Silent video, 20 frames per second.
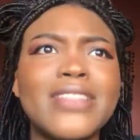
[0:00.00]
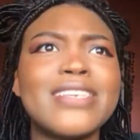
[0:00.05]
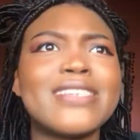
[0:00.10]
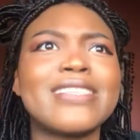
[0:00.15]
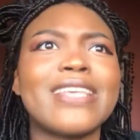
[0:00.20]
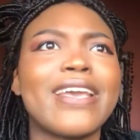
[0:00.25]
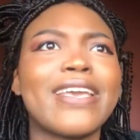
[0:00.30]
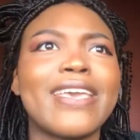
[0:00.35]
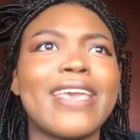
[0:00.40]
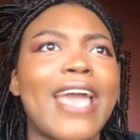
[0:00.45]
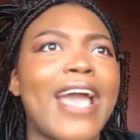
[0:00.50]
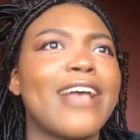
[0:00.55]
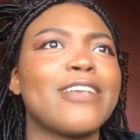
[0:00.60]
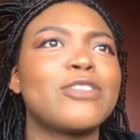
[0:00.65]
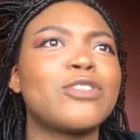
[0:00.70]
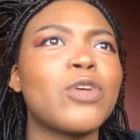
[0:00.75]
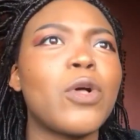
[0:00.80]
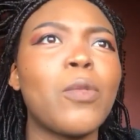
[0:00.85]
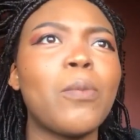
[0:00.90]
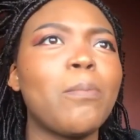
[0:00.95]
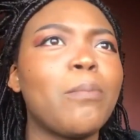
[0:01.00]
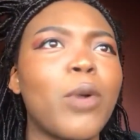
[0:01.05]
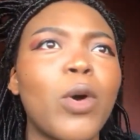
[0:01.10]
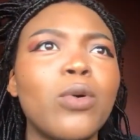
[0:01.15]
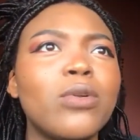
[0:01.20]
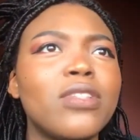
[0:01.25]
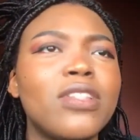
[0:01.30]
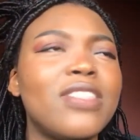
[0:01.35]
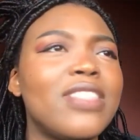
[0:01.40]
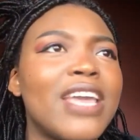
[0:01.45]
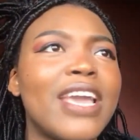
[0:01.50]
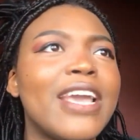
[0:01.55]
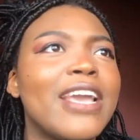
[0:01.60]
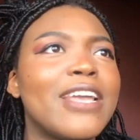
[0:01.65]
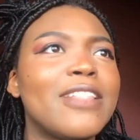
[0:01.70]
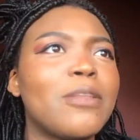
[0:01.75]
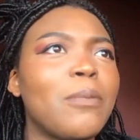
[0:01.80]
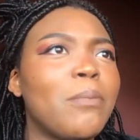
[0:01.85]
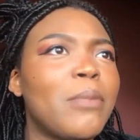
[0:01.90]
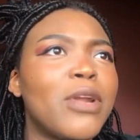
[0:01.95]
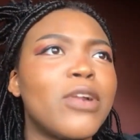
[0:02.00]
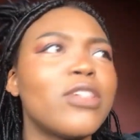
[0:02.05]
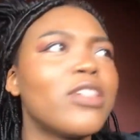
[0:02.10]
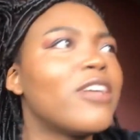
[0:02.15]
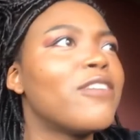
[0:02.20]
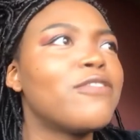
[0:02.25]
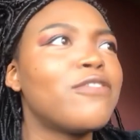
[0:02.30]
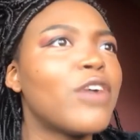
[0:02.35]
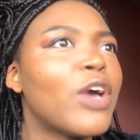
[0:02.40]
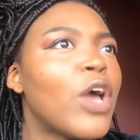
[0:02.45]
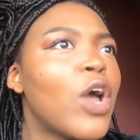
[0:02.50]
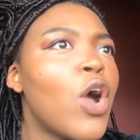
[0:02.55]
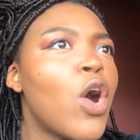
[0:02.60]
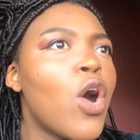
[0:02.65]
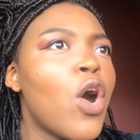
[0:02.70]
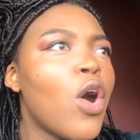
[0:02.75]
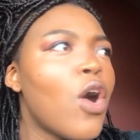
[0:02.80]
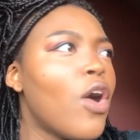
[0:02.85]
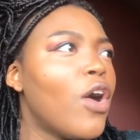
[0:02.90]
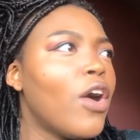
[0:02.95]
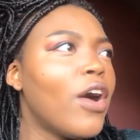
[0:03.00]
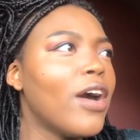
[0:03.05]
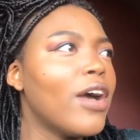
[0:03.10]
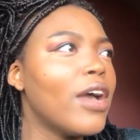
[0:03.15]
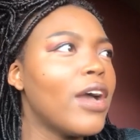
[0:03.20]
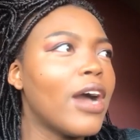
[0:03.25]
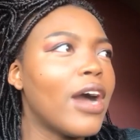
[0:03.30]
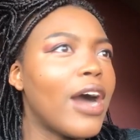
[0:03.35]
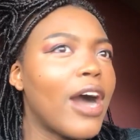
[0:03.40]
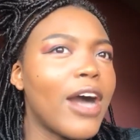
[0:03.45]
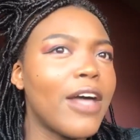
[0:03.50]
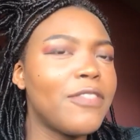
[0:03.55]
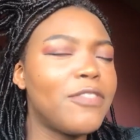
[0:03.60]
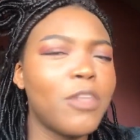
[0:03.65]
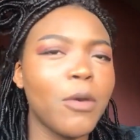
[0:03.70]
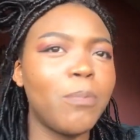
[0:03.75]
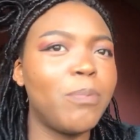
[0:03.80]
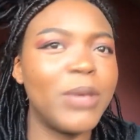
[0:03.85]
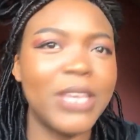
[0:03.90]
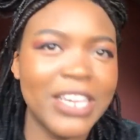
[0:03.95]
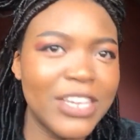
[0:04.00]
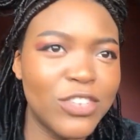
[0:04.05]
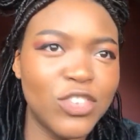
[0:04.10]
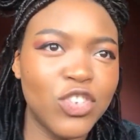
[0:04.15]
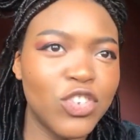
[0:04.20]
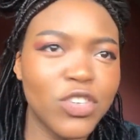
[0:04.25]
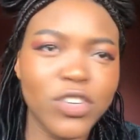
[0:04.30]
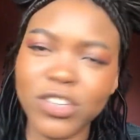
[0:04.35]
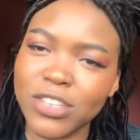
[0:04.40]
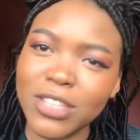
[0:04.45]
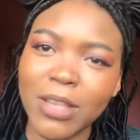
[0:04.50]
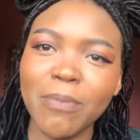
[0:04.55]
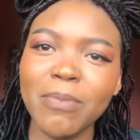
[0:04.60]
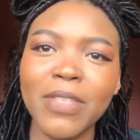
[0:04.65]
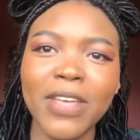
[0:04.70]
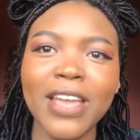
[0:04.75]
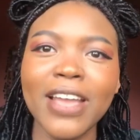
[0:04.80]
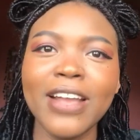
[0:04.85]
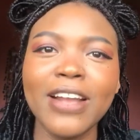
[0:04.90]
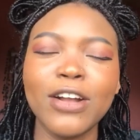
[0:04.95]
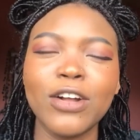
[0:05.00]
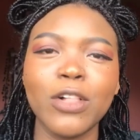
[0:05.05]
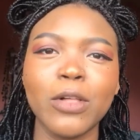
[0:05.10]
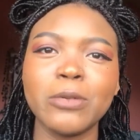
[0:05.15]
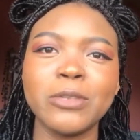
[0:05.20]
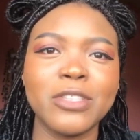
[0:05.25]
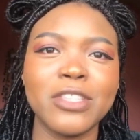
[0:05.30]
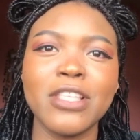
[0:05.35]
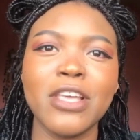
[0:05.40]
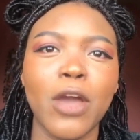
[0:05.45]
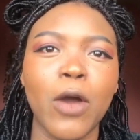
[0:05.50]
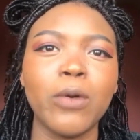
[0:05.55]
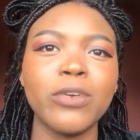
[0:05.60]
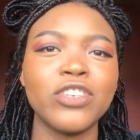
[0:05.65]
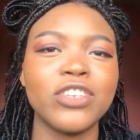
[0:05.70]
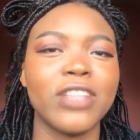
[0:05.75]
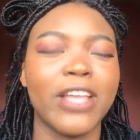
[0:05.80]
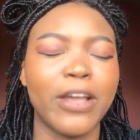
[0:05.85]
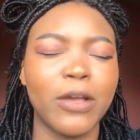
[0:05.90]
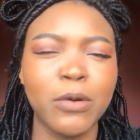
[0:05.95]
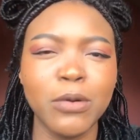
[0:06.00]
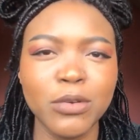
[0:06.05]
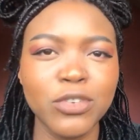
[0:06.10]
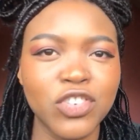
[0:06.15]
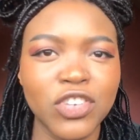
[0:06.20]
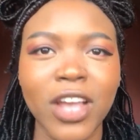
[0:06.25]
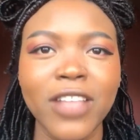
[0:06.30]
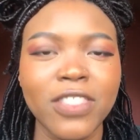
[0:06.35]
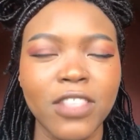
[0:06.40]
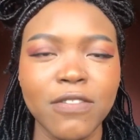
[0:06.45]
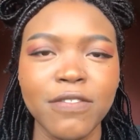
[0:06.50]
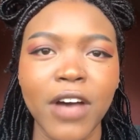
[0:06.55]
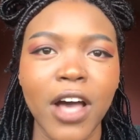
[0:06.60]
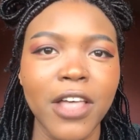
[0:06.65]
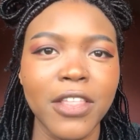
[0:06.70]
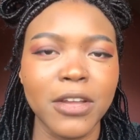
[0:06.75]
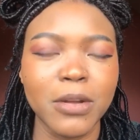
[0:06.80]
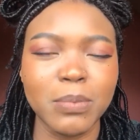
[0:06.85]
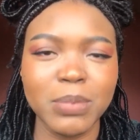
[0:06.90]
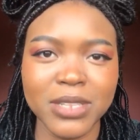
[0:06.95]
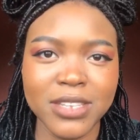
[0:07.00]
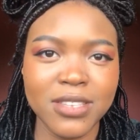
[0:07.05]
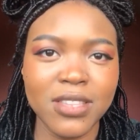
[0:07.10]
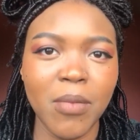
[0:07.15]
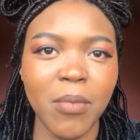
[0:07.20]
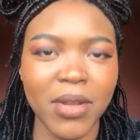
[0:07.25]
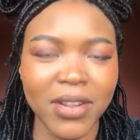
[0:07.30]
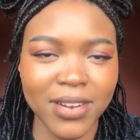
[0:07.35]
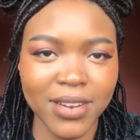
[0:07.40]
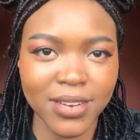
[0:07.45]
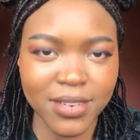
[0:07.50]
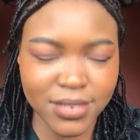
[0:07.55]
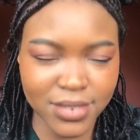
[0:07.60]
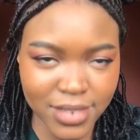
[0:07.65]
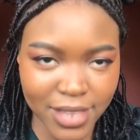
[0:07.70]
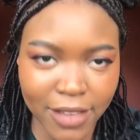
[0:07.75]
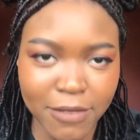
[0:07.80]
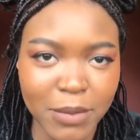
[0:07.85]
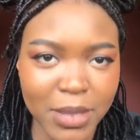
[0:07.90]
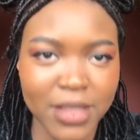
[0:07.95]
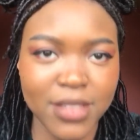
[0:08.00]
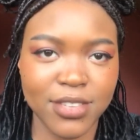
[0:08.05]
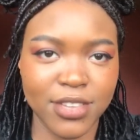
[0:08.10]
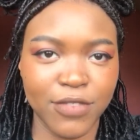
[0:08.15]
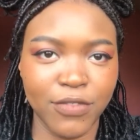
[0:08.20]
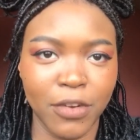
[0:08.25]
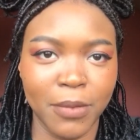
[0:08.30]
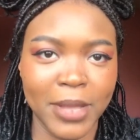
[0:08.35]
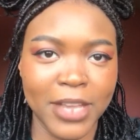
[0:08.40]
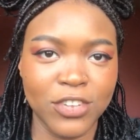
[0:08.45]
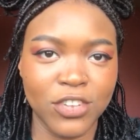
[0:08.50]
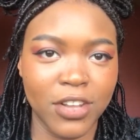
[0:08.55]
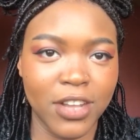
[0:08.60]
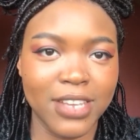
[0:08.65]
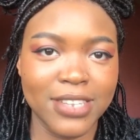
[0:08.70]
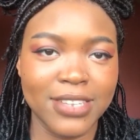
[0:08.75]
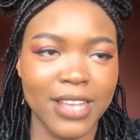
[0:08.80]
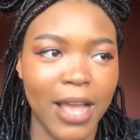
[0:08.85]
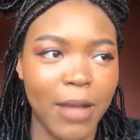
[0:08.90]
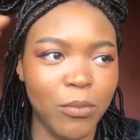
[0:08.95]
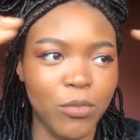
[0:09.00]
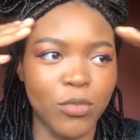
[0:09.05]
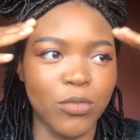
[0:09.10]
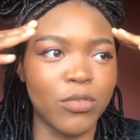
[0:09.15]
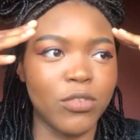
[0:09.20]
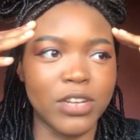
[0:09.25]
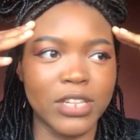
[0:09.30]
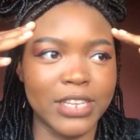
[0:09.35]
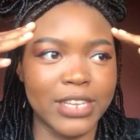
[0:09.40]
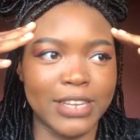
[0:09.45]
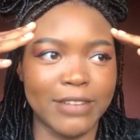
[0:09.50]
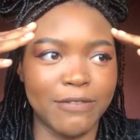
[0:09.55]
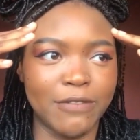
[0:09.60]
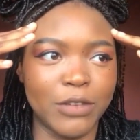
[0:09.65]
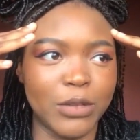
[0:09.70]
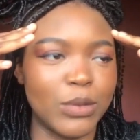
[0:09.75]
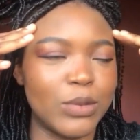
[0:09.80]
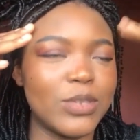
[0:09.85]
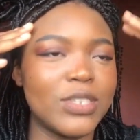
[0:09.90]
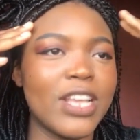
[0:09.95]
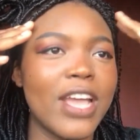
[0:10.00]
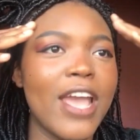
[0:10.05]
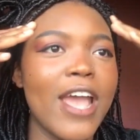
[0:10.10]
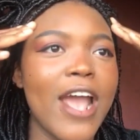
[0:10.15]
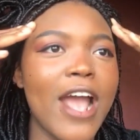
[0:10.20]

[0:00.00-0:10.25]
this like castle moat thing in the middle of the beach or something close to the ocean. Like, who shot the father? Please someone give me this information, because I'm really confused.